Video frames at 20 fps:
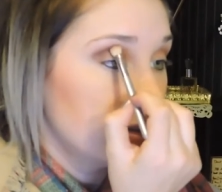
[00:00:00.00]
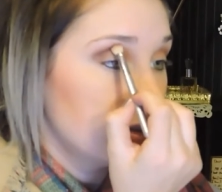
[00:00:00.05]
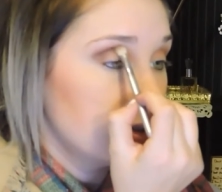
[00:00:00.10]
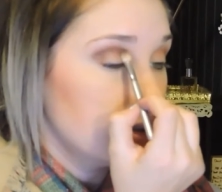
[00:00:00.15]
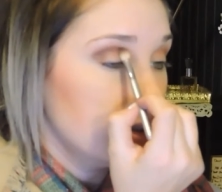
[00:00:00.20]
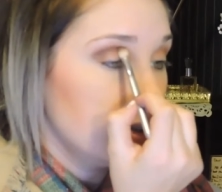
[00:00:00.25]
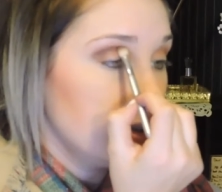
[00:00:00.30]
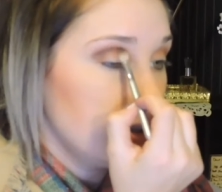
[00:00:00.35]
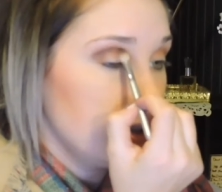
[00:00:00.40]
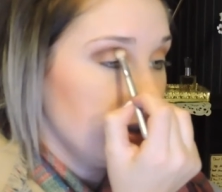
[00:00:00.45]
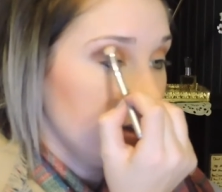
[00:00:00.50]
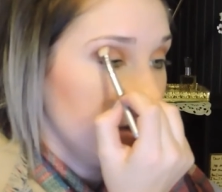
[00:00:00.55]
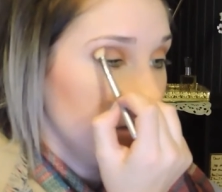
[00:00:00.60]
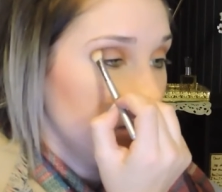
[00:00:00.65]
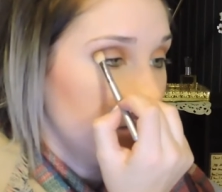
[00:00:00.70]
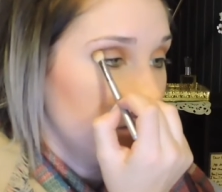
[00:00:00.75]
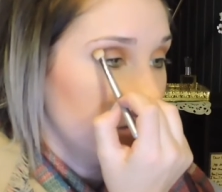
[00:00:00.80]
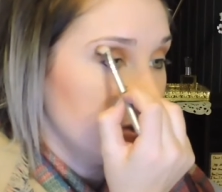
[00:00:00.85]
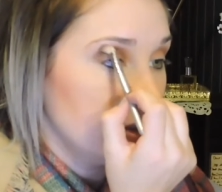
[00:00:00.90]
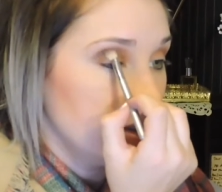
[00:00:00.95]
Circular
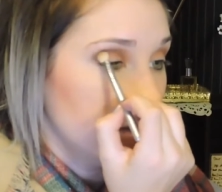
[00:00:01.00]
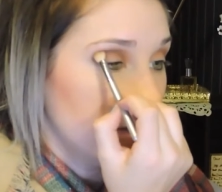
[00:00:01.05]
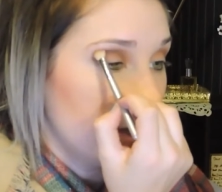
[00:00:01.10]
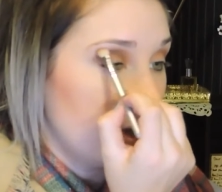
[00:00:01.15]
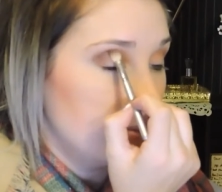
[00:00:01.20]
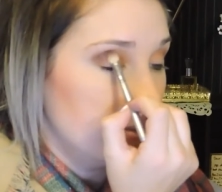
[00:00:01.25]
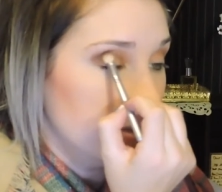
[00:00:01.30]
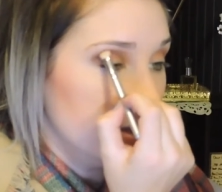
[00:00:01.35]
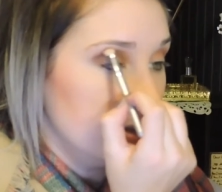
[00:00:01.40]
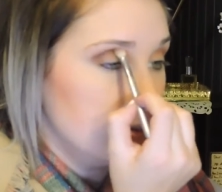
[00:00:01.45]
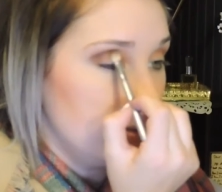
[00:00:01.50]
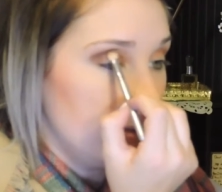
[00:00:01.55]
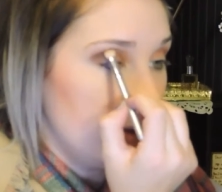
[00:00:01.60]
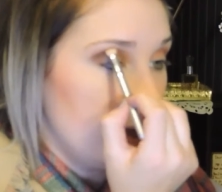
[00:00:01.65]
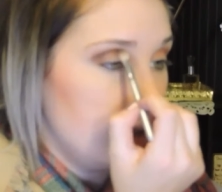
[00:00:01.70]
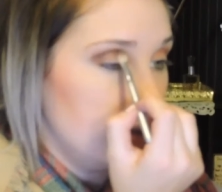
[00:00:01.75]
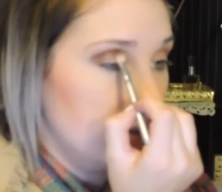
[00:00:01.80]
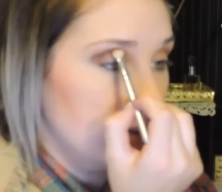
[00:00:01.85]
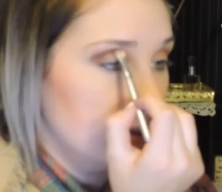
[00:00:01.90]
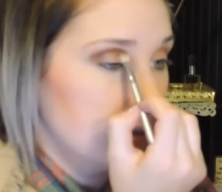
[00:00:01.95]
motions help as
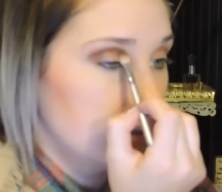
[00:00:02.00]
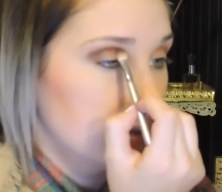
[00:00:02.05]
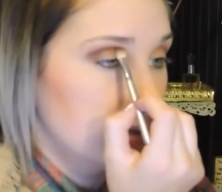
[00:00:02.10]
well.